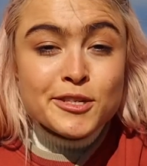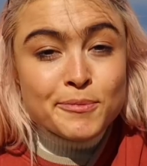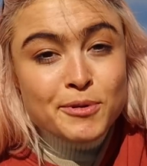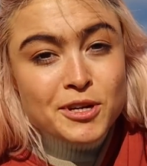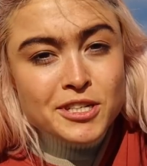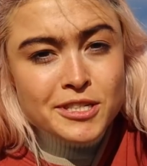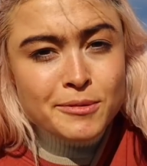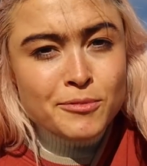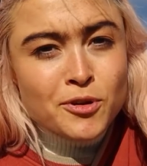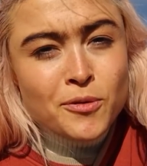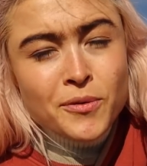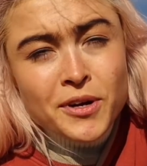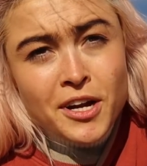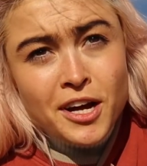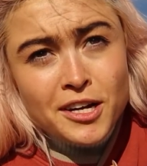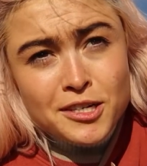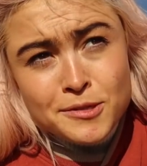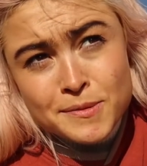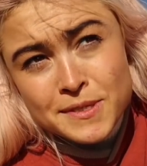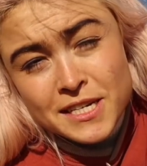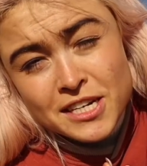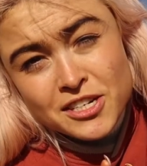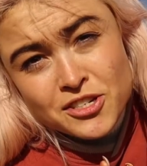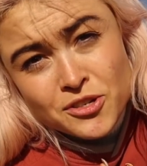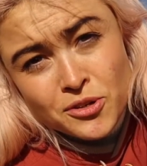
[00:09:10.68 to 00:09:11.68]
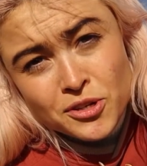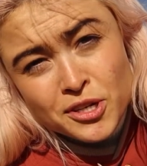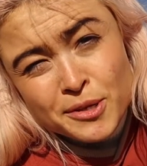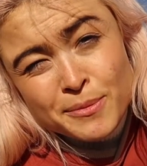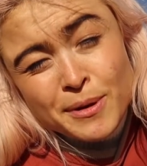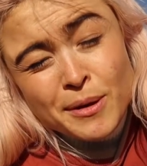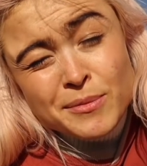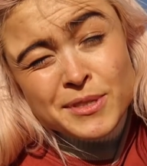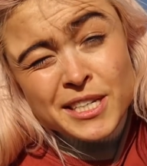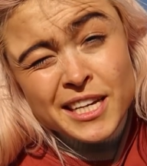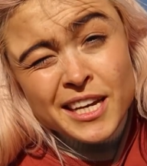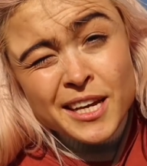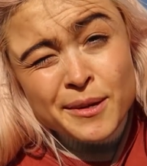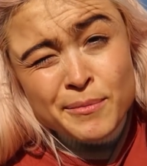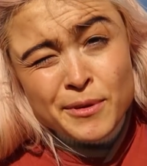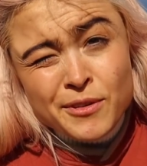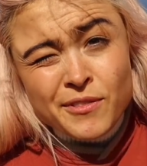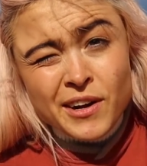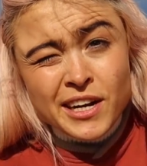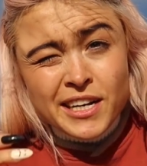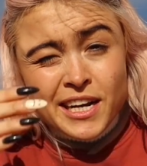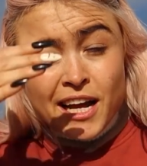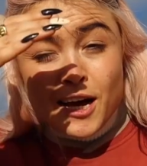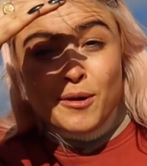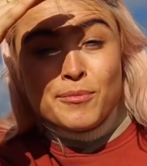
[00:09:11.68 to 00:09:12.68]
So because I'm not 100% sure you'll be able to hear me
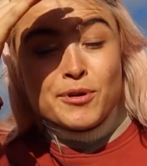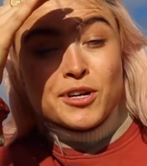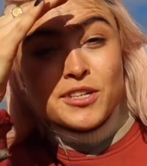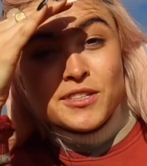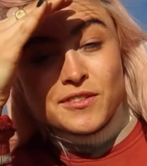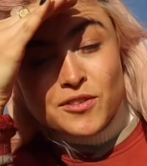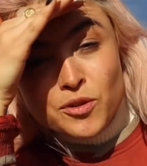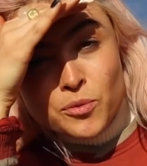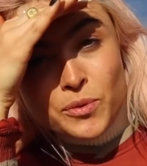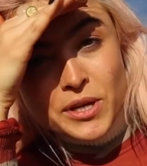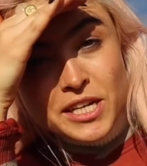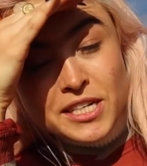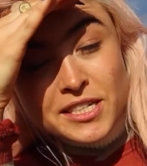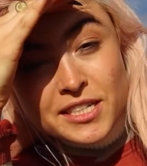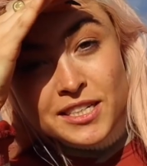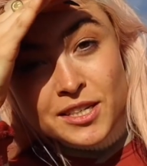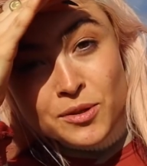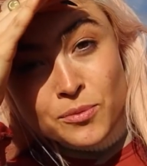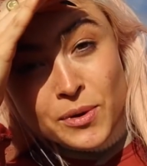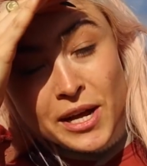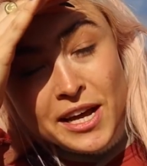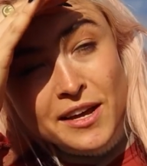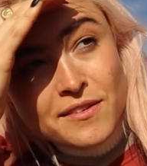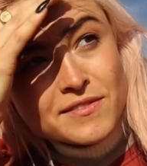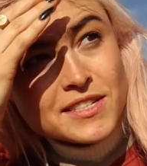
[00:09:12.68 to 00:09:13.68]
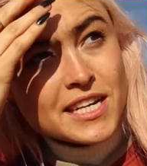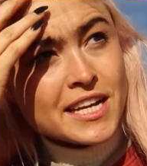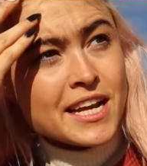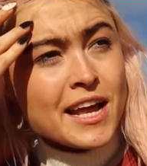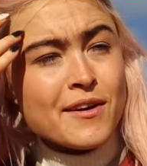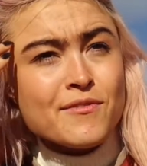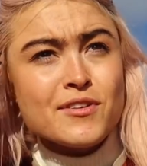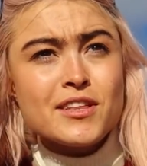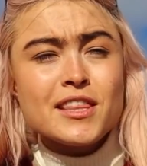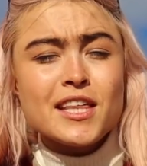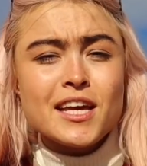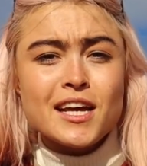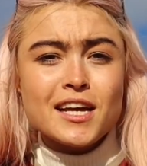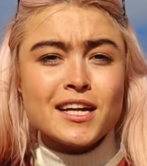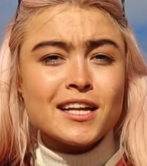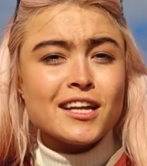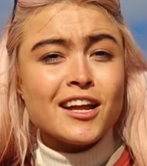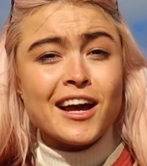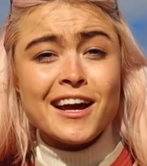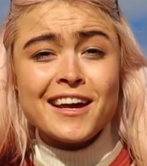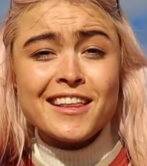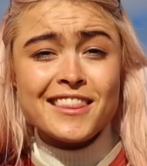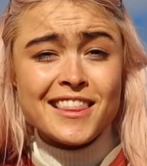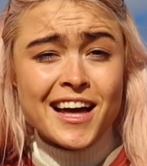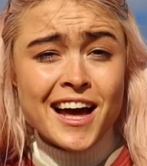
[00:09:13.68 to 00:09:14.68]
right now because of the wind and the waves and everything
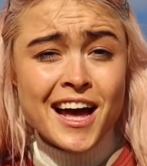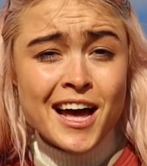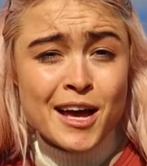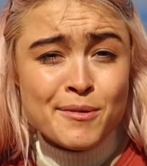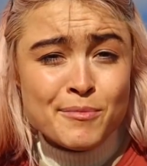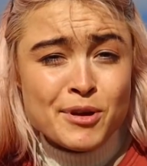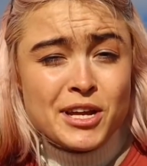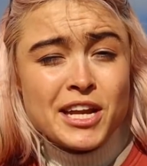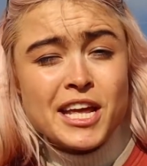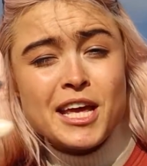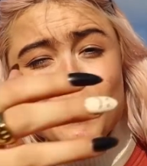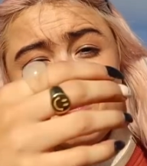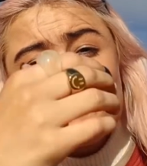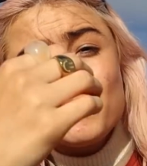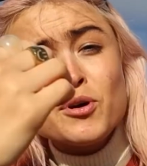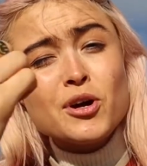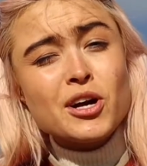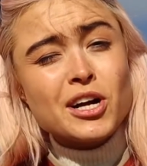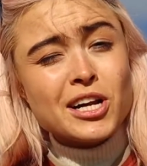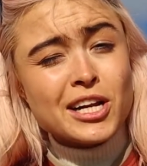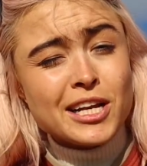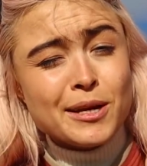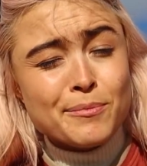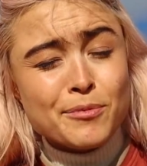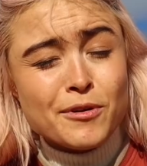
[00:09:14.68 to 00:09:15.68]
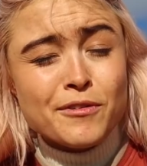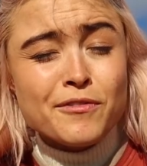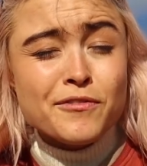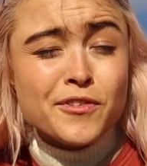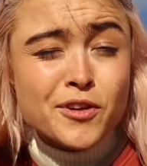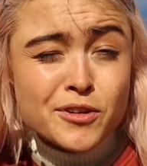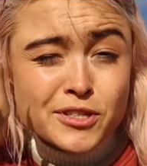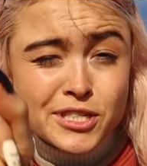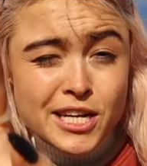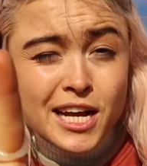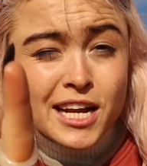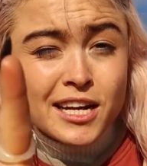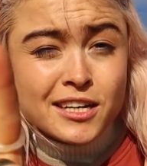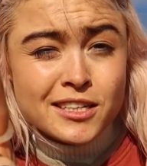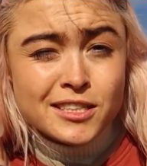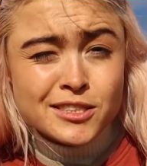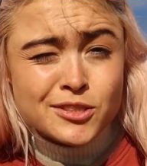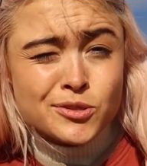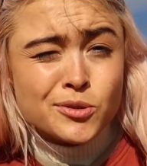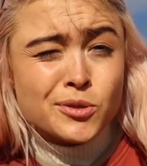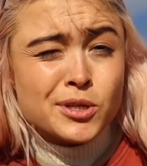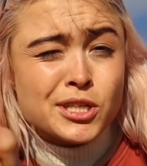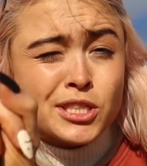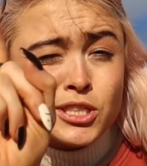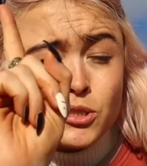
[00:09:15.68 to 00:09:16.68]
like that, I'm going to input a clip of future Helena
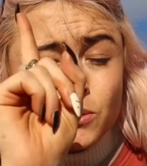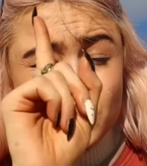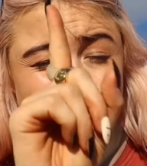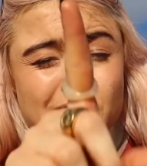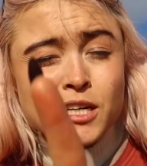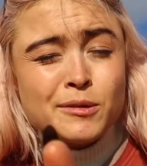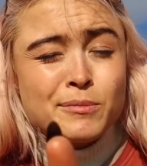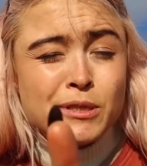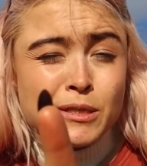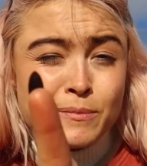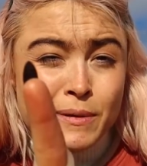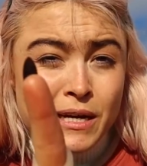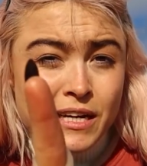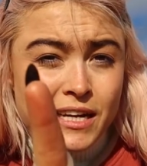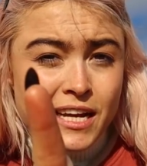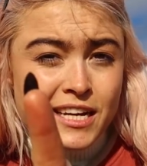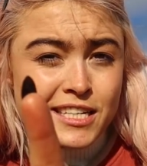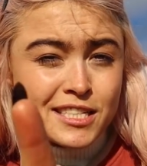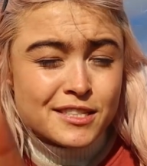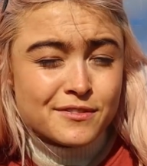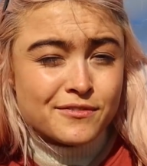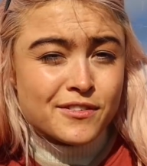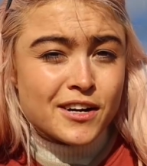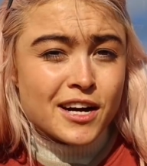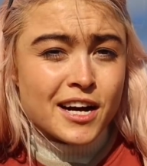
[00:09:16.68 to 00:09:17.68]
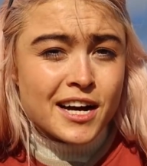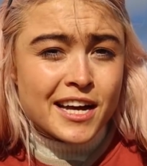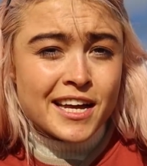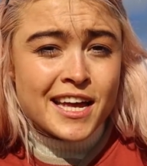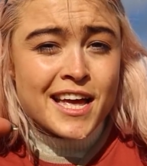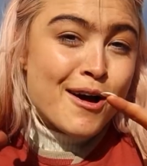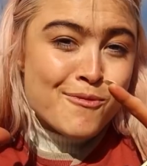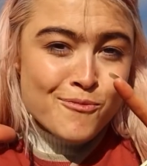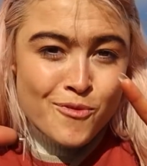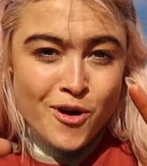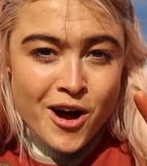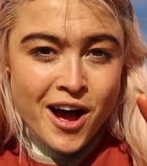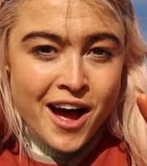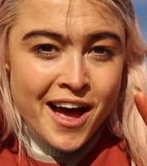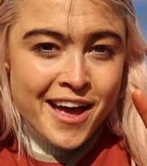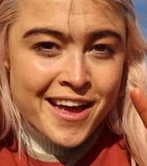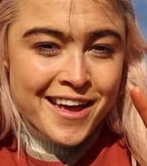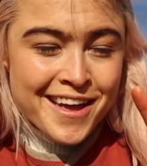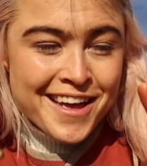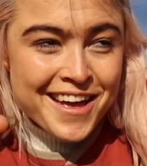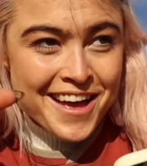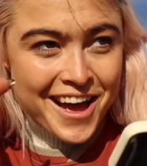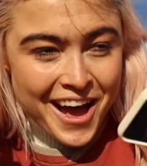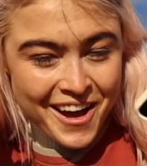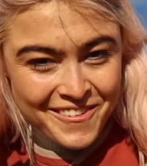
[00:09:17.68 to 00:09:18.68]
talking to you a little bit about Casetify and
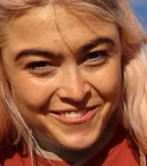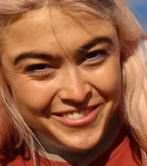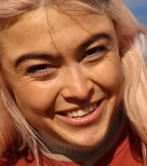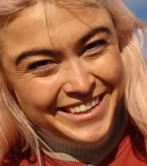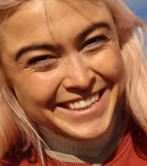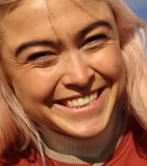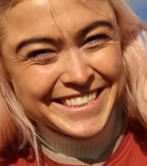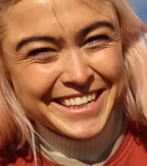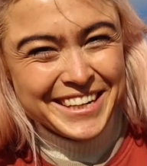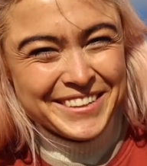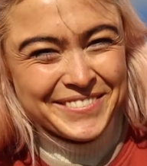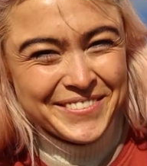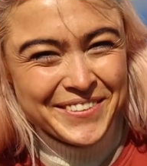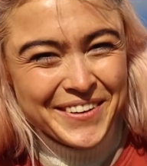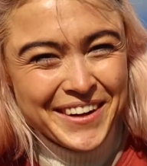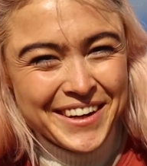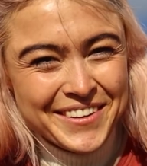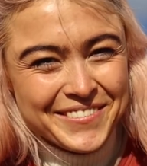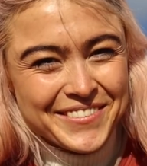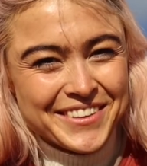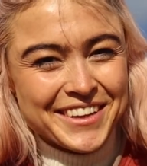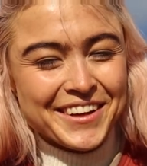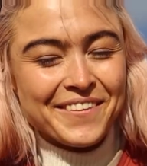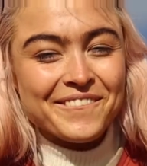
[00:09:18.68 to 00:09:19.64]
why I'm really excited to be working with